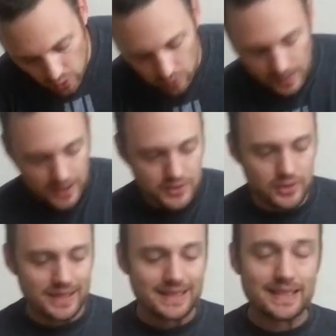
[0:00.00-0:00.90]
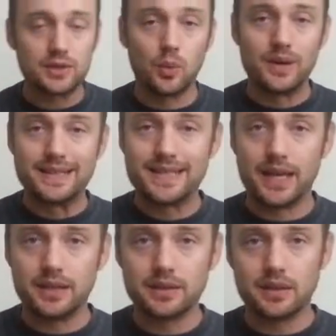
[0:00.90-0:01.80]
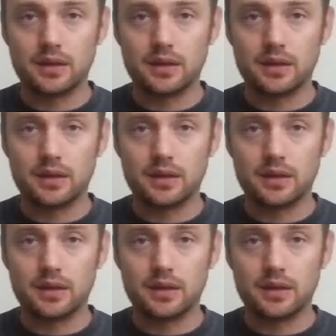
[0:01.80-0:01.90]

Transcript: Coolmaster Elite 110.